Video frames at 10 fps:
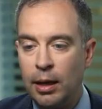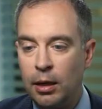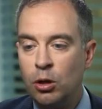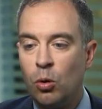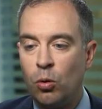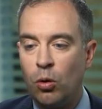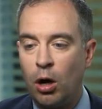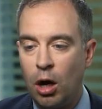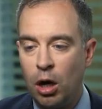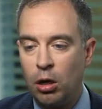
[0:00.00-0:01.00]
You know,
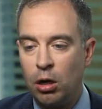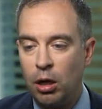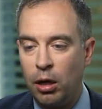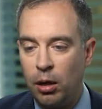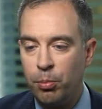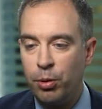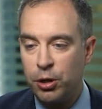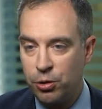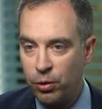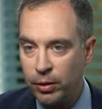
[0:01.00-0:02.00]
our
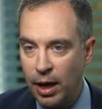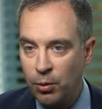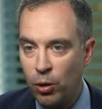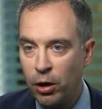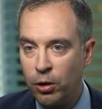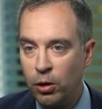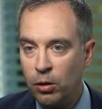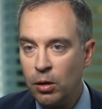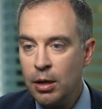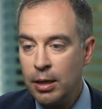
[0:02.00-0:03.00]
pressure guide
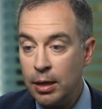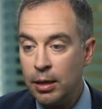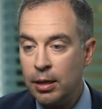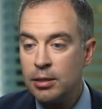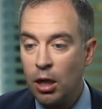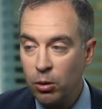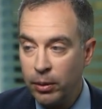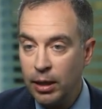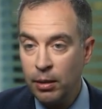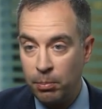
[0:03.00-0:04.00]
wire is
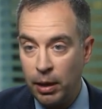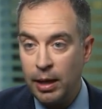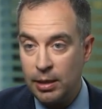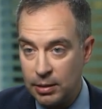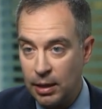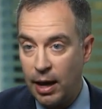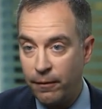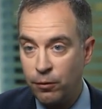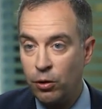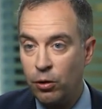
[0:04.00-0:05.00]
already in place
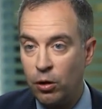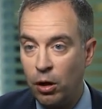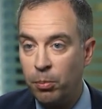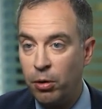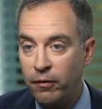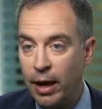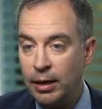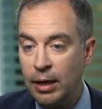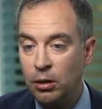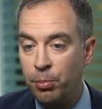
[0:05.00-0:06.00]
after
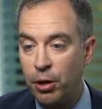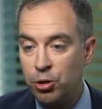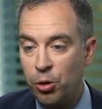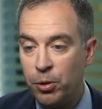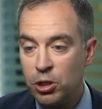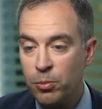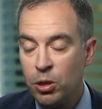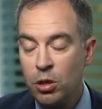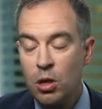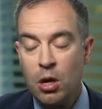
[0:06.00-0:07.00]
providing the pressure
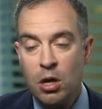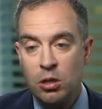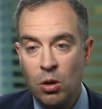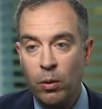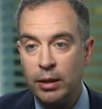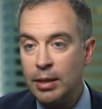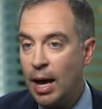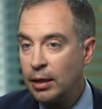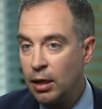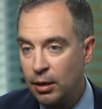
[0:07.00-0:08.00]
measurement. So in
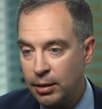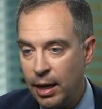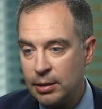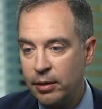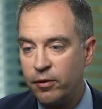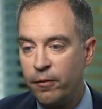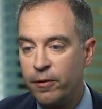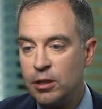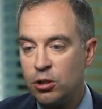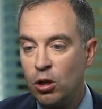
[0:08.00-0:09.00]
that context, if the
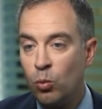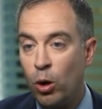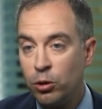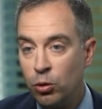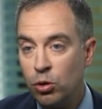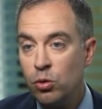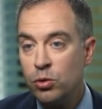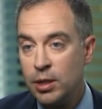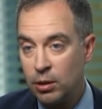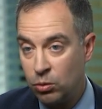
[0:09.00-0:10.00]
physician wants to
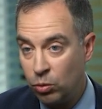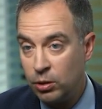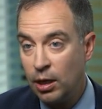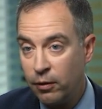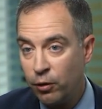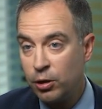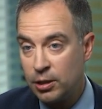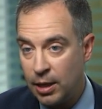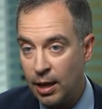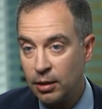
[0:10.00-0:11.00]
use it to deliver the
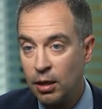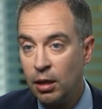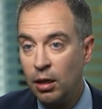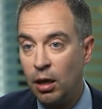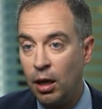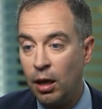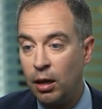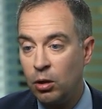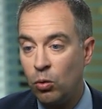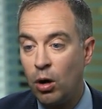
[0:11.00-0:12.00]
stent,
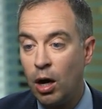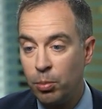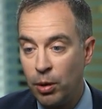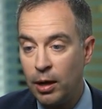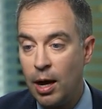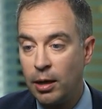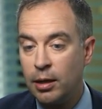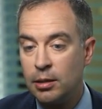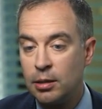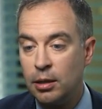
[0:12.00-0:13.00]
you know, our product
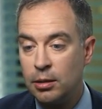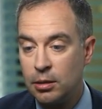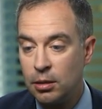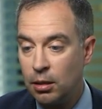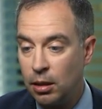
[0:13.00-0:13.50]
is